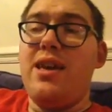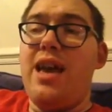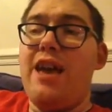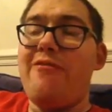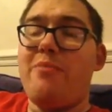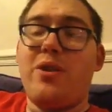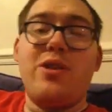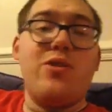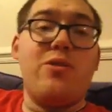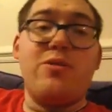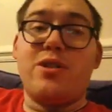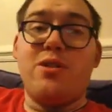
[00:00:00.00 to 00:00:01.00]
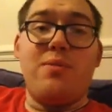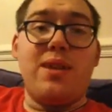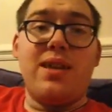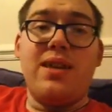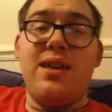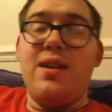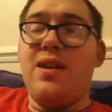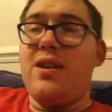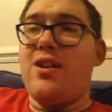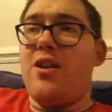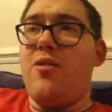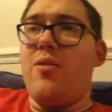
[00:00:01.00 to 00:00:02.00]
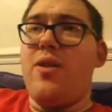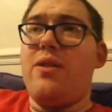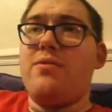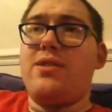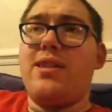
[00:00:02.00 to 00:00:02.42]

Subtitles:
everybody knew it was coming. It was